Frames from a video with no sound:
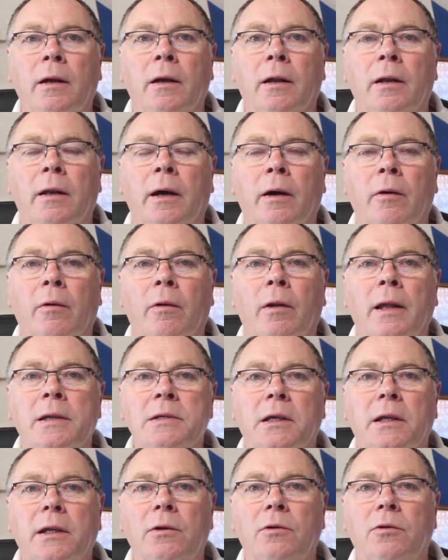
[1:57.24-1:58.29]
Now, let's
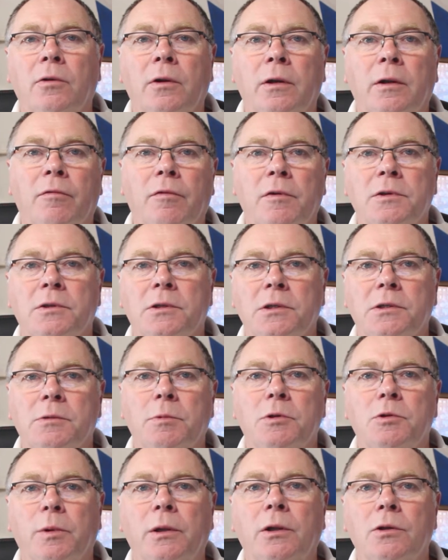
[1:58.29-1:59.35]
get into the differences
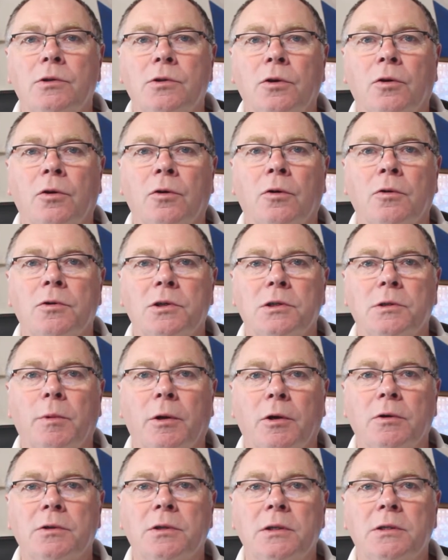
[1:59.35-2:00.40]
between the two courses,
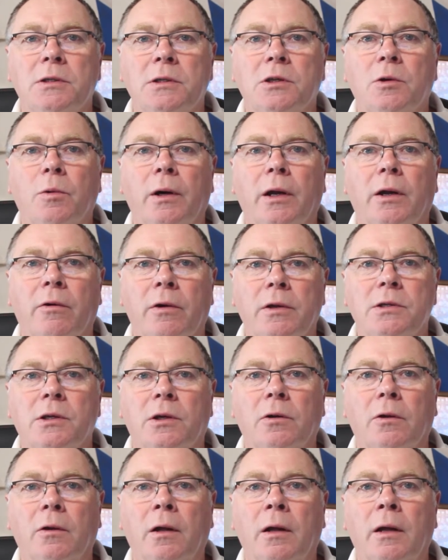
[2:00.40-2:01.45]
because this is quite
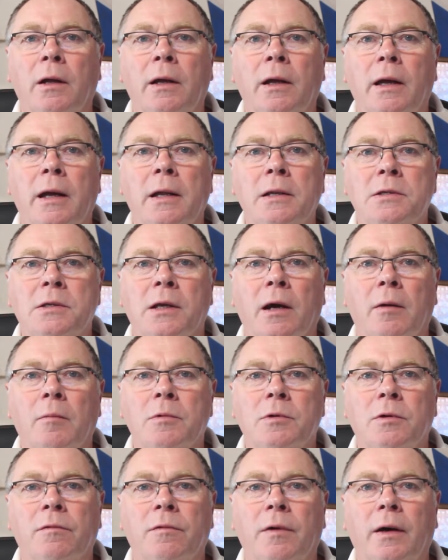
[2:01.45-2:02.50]
critical in terms of